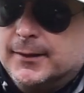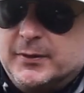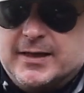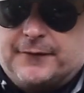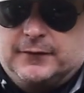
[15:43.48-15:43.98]

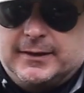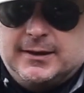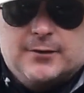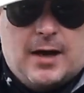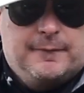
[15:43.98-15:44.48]
we definitely
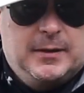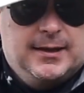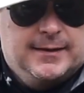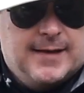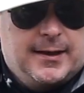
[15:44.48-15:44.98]
need to have
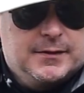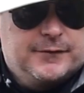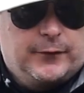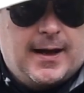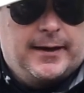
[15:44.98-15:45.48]
big antennas
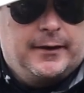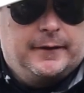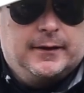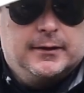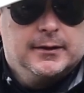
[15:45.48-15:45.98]
for that, I
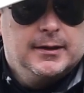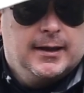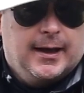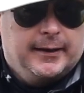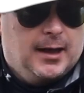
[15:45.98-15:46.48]
think.
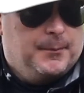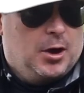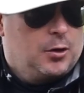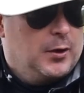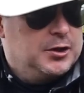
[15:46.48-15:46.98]
And I'm
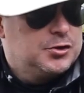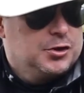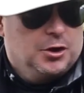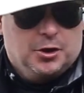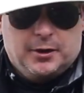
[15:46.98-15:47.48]
not quite
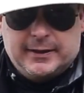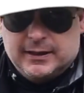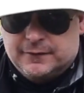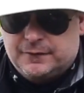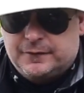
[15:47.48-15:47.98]
sure
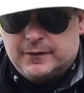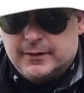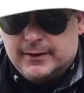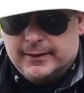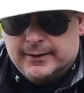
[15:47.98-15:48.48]
if
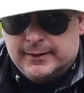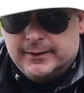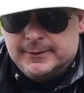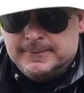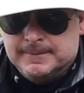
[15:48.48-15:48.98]

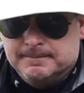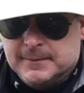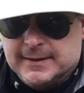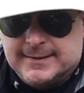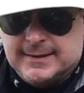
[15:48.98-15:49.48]
um,
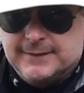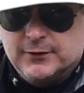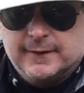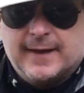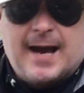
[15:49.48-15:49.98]
it's
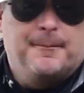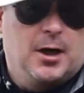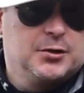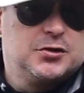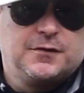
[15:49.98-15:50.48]
even that
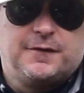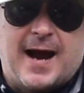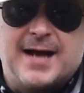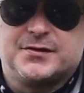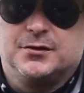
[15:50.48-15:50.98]
much
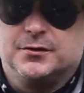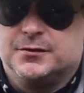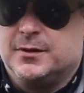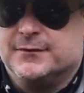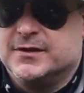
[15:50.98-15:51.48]
faster
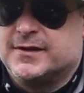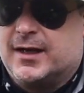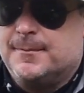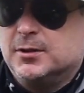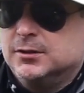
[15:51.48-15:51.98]
to even
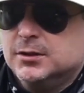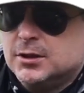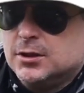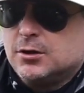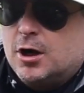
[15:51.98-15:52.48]
set up a
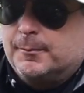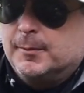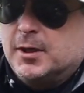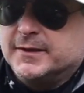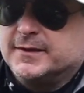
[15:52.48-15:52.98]

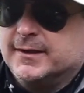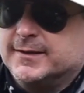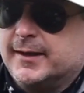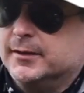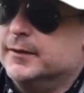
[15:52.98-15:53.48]
compromised
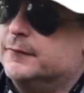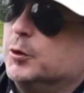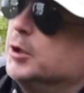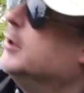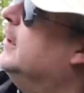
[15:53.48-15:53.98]
antenna. If,
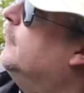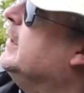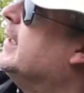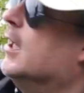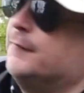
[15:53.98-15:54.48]
we're, if
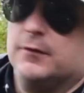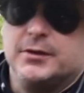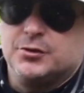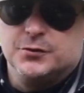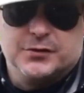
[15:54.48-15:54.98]
we
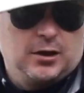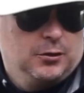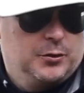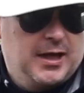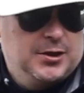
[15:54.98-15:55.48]
carefully choose our
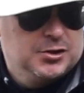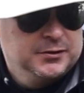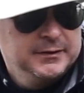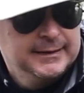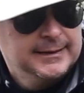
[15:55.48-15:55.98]
location,
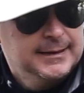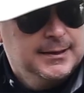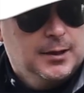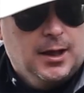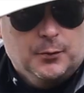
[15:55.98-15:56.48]

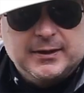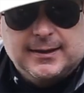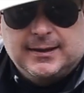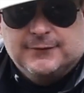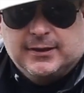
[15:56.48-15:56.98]
uh, we
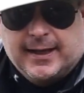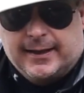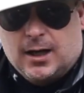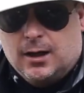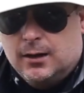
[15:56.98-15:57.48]
can even
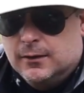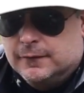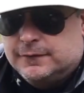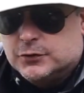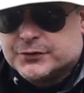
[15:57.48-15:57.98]
get uh,
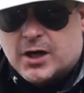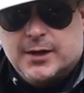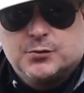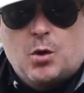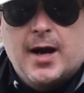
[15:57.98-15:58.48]

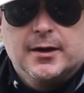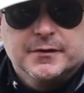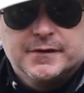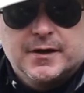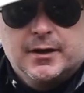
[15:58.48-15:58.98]
full-size wires